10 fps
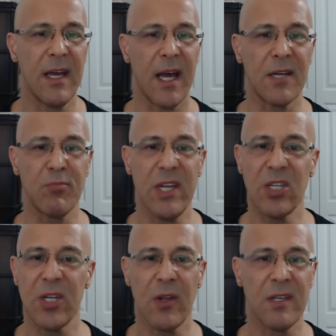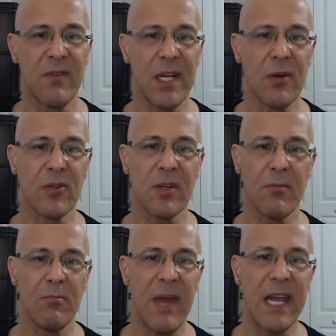Uh, please share these videos.
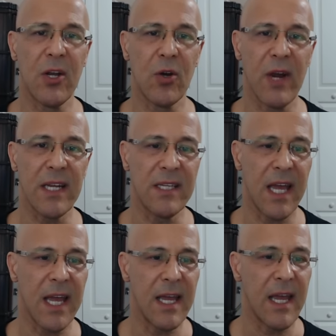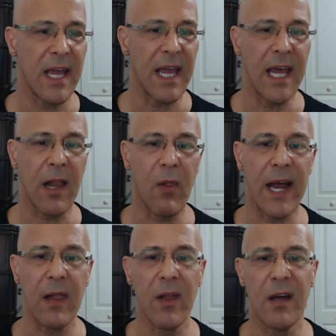Make it a great day, and a lot
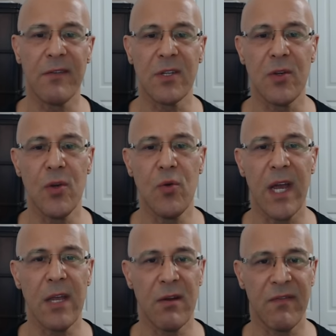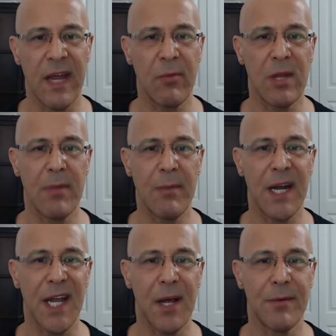of love to you and your family. Bye-bye
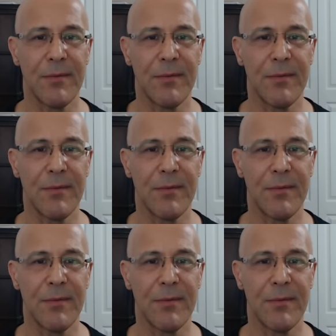now.